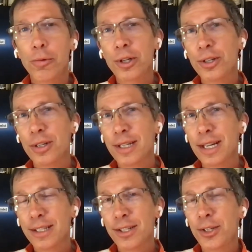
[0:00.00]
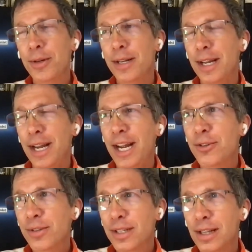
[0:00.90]
which gets us to an
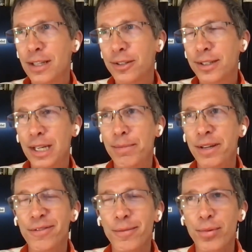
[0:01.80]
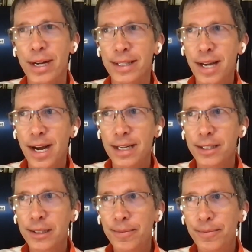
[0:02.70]
interesting little tidbit from brand
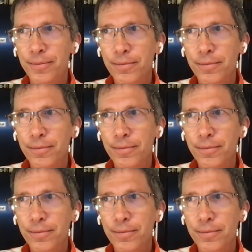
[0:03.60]
science.